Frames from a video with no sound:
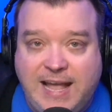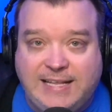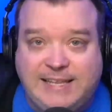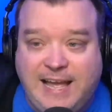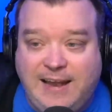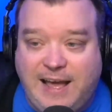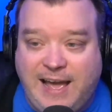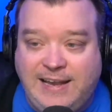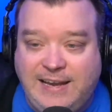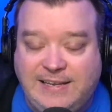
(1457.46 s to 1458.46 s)
It's not,
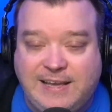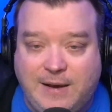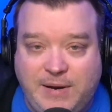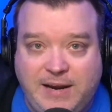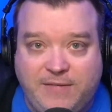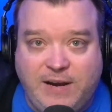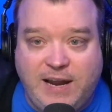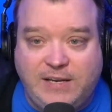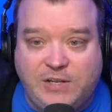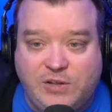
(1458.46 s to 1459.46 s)
I need to come in every
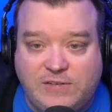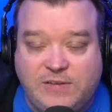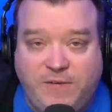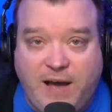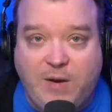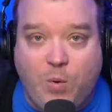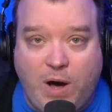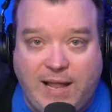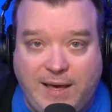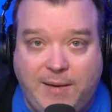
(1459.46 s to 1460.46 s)
day to justify
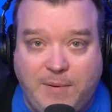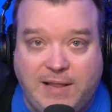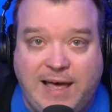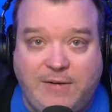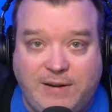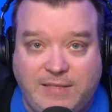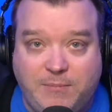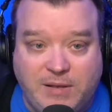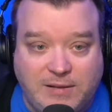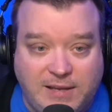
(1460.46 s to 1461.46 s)
why I'm allowed in the
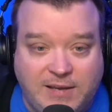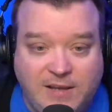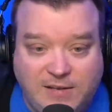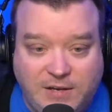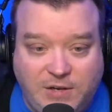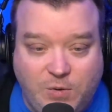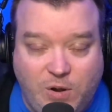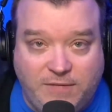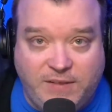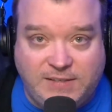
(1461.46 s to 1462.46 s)
building to do
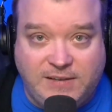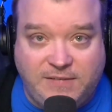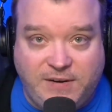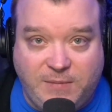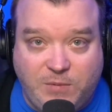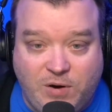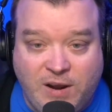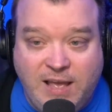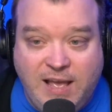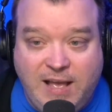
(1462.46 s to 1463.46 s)
all of this stuff anymore.
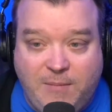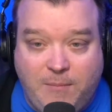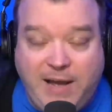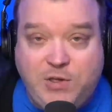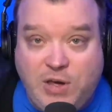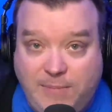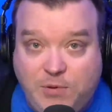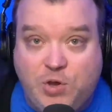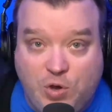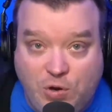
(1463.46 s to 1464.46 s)
My job
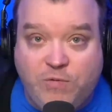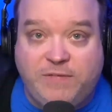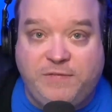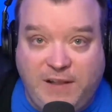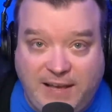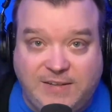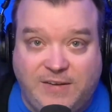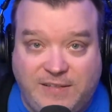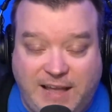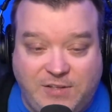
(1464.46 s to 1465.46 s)
should reflect
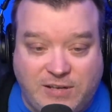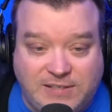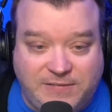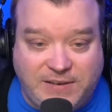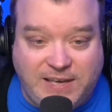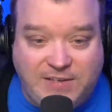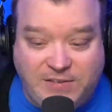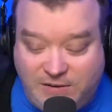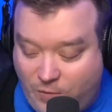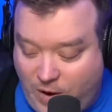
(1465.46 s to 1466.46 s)
on that
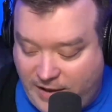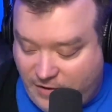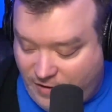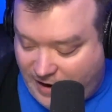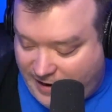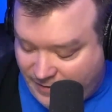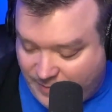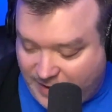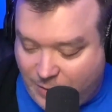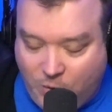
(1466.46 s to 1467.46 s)
justification of why you hired
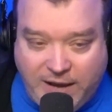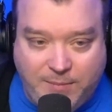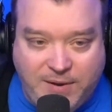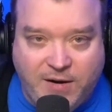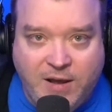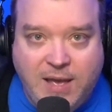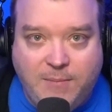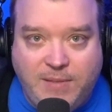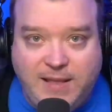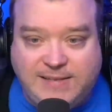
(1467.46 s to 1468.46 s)
me and why I'm here.
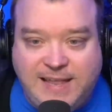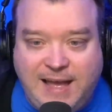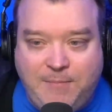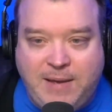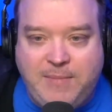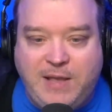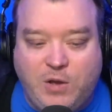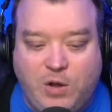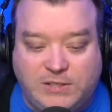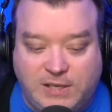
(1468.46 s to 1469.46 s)
It's not my main
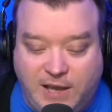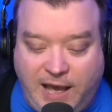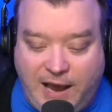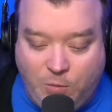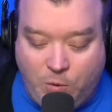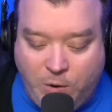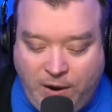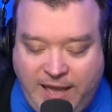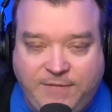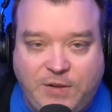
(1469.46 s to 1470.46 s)
goal. It's like, how do, what do
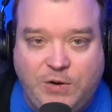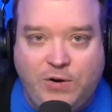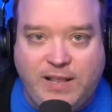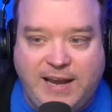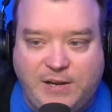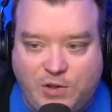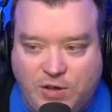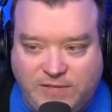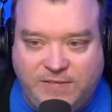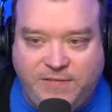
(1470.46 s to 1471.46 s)
I have to do today to
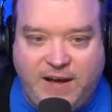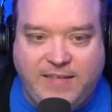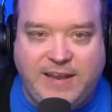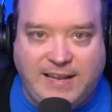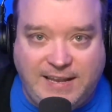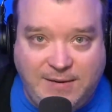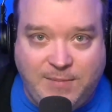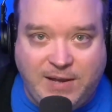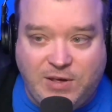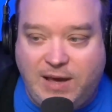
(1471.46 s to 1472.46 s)
justify that I did
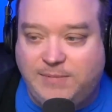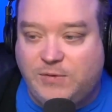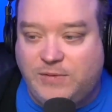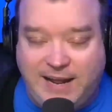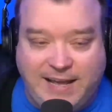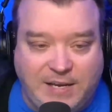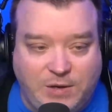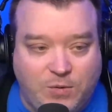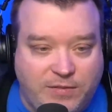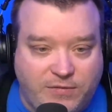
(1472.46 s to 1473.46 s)
my job so that I can
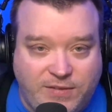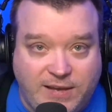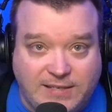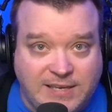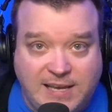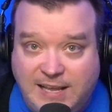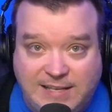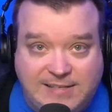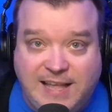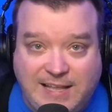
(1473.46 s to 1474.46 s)
do other things?
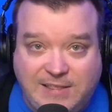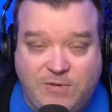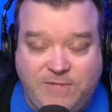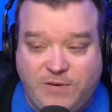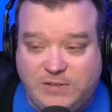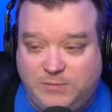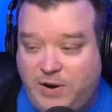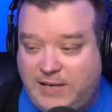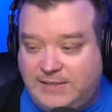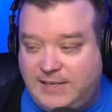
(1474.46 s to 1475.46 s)
It's not the reverse
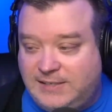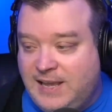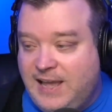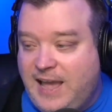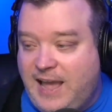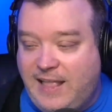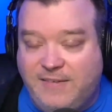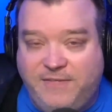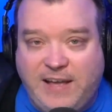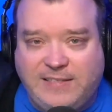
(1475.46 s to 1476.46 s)
process. And
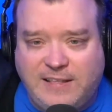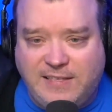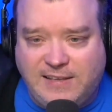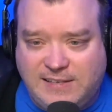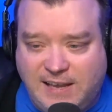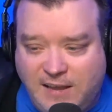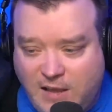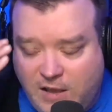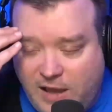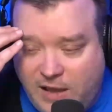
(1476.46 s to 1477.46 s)
the fact that they say,
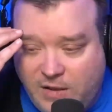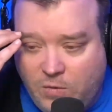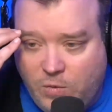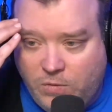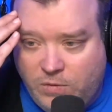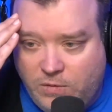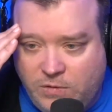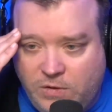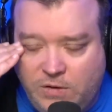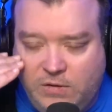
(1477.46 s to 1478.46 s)
well,
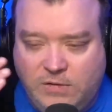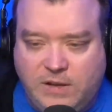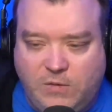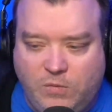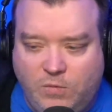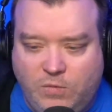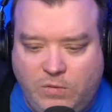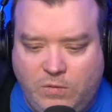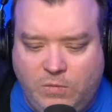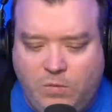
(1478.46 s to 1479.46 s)
you, it's like
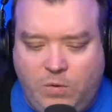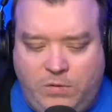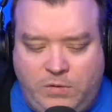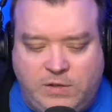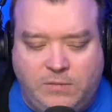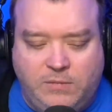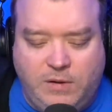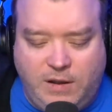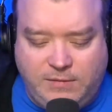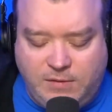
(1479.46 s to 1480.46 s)
well, so
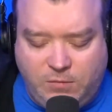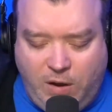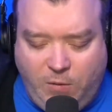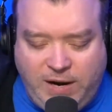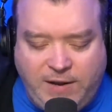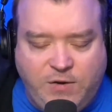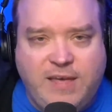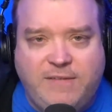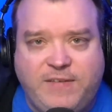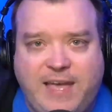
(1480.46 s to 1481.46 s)
uh, why would I do
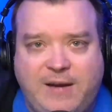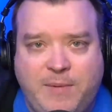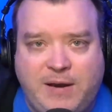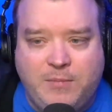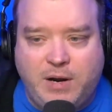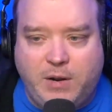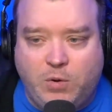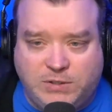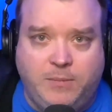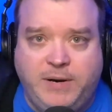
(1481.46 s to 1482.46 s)
that for that amount of money?
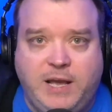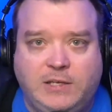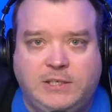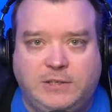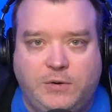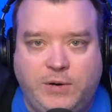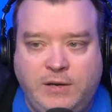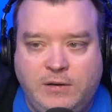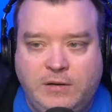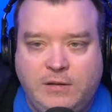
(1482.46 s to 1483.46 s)
Well, somebody else will do it.